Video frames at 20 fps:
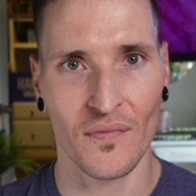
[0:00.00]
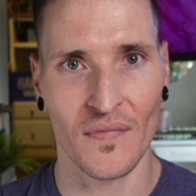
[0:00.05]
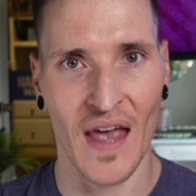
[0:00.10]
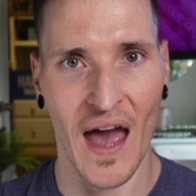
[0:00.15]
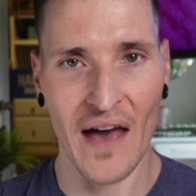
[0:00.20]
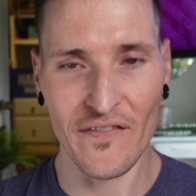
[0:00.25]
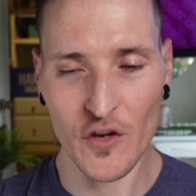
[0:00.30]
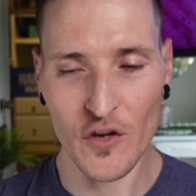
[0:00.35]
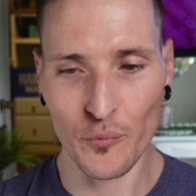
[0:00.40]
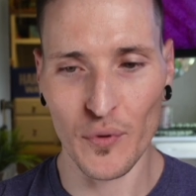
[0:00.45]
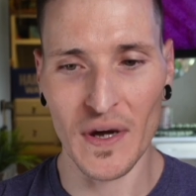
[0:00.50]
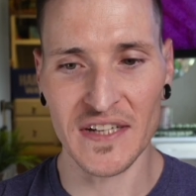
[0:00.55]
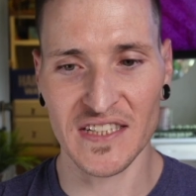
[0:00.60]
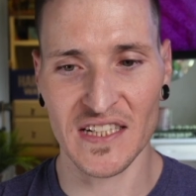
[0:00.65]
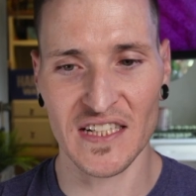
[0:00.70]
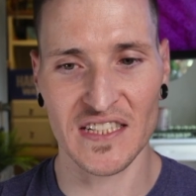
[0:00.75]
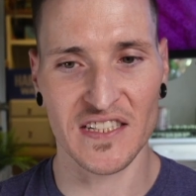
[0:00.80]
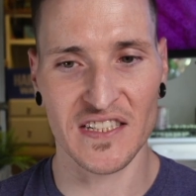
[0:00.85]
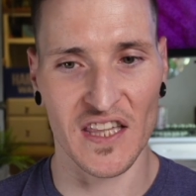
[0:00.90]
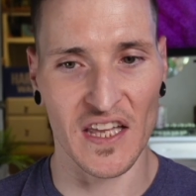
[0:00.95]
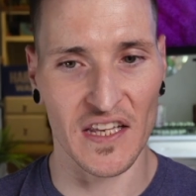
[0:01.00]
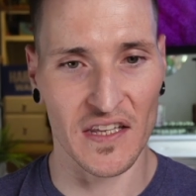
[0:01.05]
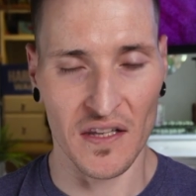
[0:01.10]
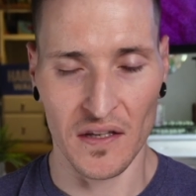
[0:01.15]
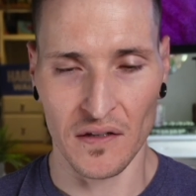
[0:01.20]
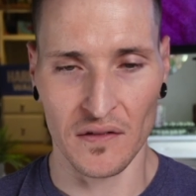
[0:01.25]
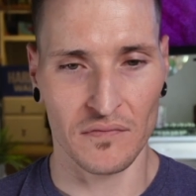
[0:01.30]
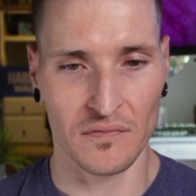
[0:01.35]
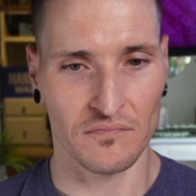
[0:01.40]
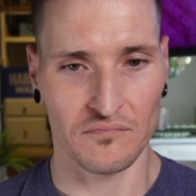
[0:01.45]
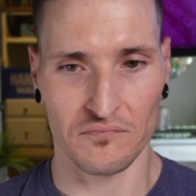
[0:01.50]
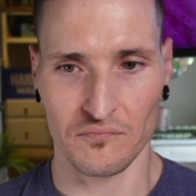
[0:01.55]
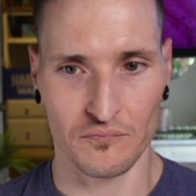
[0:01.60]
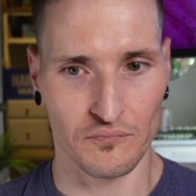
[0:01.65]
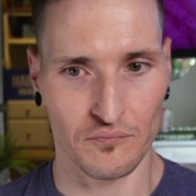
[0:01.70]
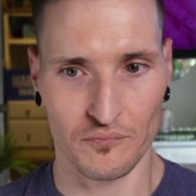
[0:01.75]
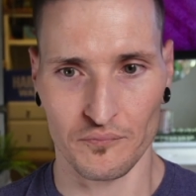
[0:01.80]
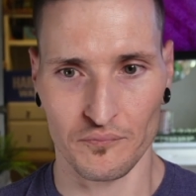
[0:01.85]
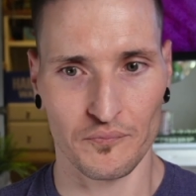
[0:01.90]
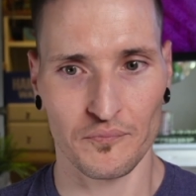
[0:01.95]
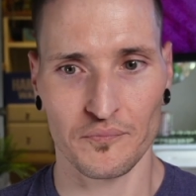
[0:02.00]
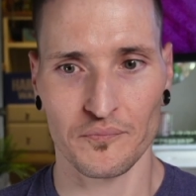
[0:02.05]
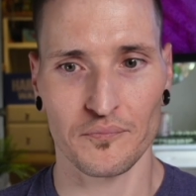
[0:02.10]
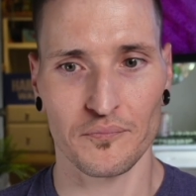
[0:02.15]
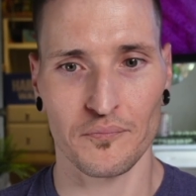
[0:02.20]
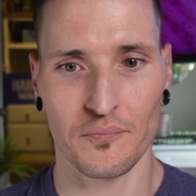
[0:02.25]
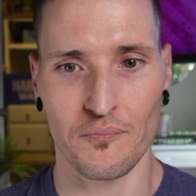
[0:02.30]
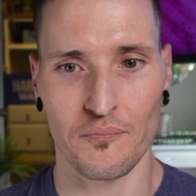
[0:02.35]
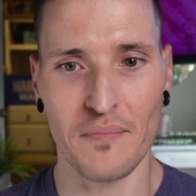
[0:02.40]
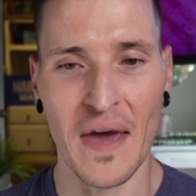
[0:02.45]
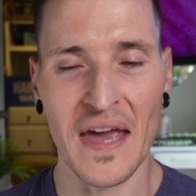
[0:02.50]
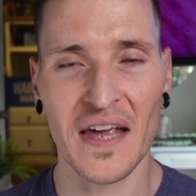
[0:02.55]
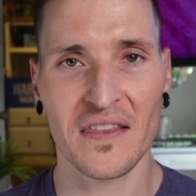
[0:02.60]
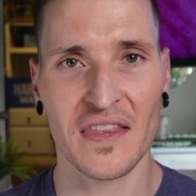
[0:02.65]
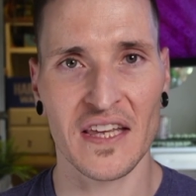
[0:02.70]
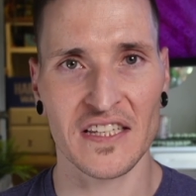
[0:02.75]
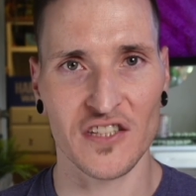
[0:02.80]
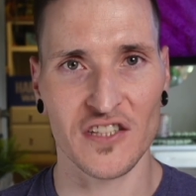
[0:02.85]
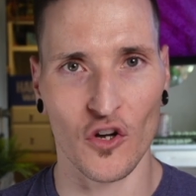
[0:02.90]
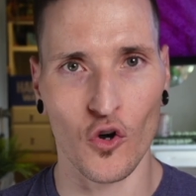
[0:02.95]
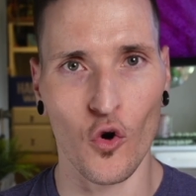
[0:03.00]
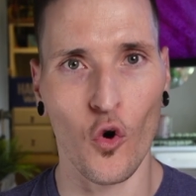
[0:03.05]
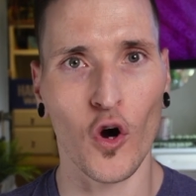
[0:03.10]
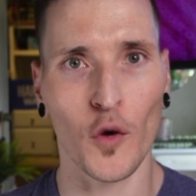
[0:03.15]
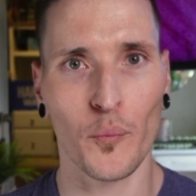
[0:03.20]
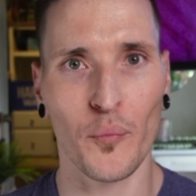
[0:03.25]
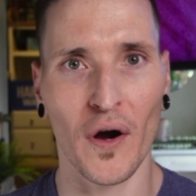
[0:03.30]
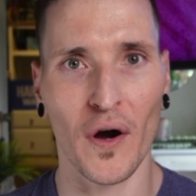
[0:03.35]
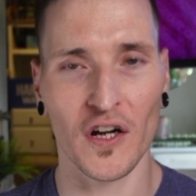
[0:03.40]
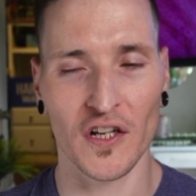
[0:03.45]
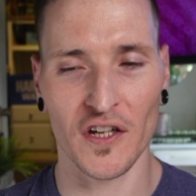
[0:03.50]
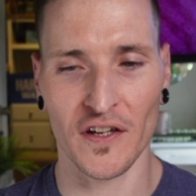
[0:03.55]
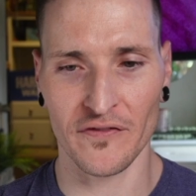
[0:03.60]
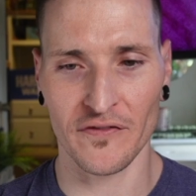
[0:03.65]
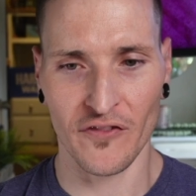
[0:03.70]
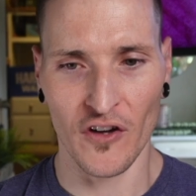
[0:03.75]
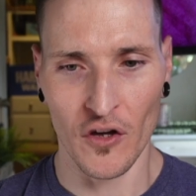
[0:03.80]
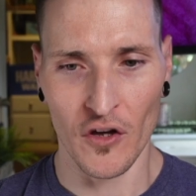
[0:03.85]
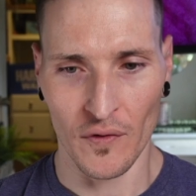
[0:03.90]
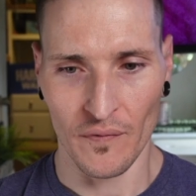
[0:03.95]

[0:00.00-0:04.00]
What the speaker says: Having presidents that make this a core part of